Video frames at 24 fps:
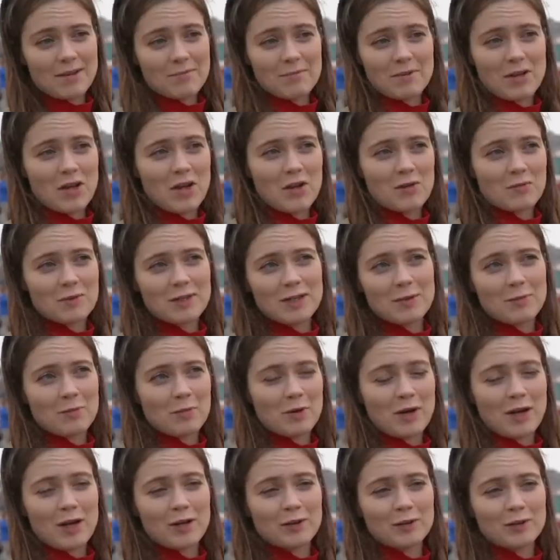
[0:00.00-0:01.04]
I'm not really
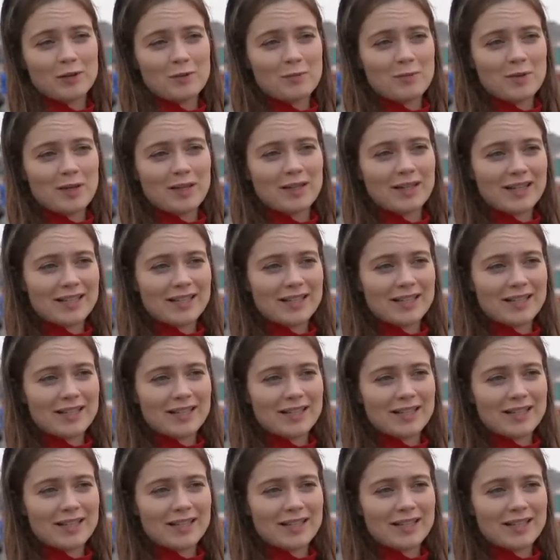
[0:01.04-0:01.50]
proud to be an